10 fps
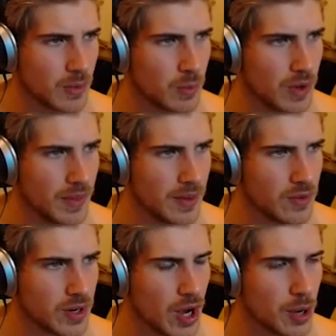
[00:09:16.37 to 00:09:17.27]
We'll
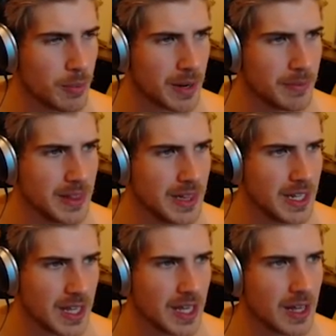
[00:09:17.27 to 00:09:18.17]
never know, but I'm
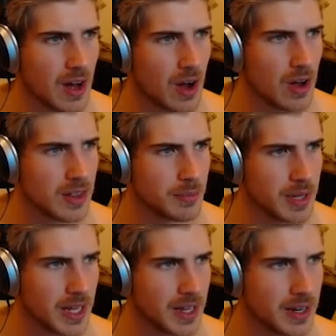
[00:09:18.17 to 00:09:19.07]
leaking all the
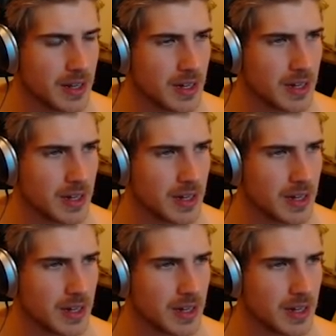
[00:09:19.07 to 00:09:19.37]
blood.